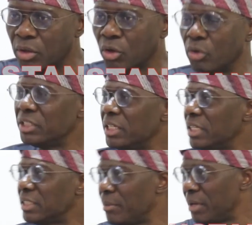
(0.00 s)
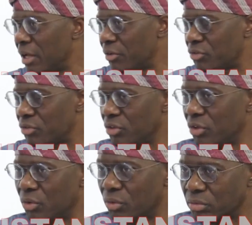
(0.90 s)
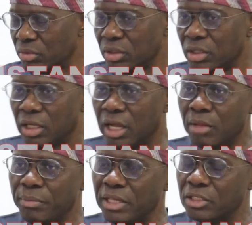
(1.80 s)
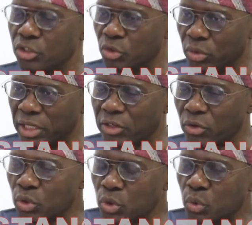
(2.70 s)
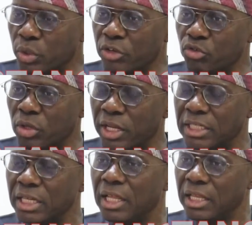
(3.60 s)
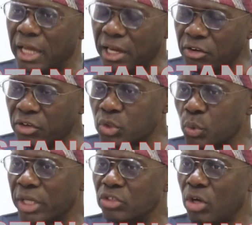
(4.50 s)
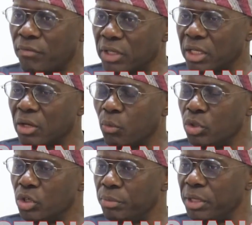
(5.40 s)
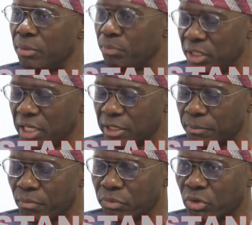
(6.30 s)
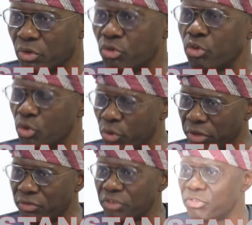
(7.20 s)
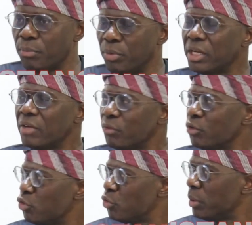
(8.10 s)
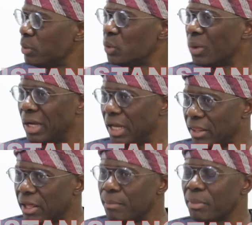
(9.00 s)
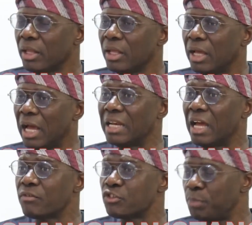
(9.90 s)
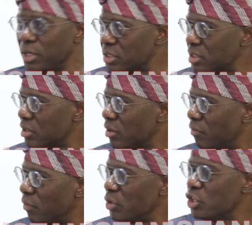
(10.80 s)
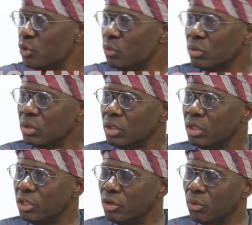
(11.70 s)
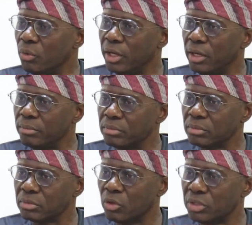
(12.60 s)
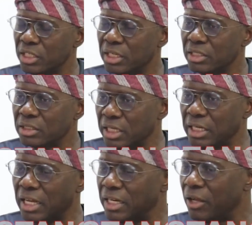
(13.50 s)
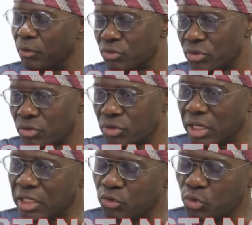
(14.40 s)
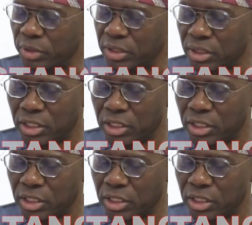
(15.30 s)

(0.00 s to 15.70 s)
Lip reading: container terminals, albeit, let us also ensure that there are areas where traffic would not be impeded. So, it's important for you to be able to clear them and have space for new, containers in and out, so that it will be